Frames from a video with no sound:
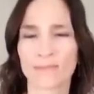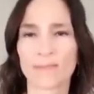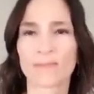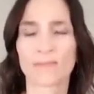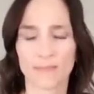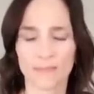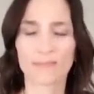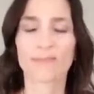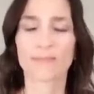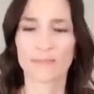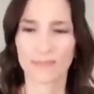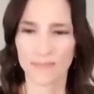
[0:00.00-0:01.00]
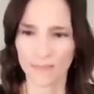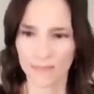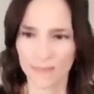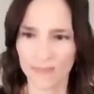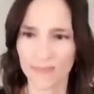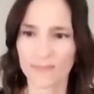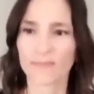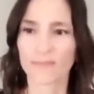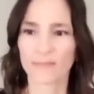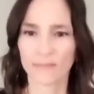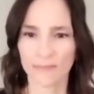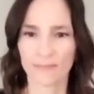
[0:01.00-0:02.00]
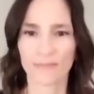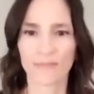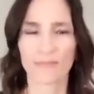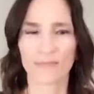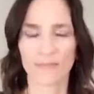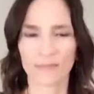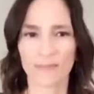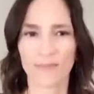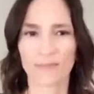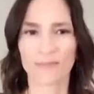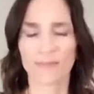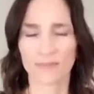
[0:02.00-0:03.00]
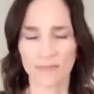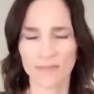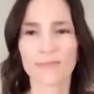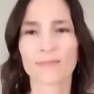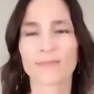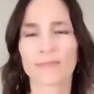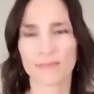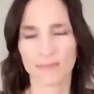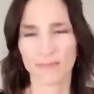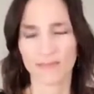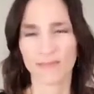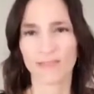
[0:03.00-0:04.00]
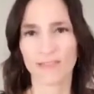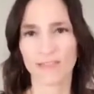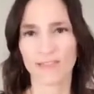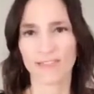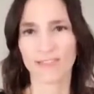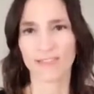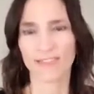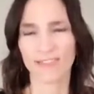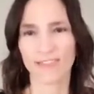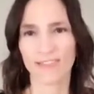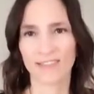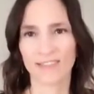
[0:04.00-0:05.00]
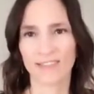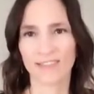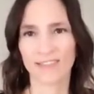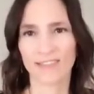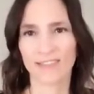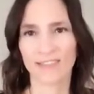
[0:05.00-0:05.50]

This person isn't speaking.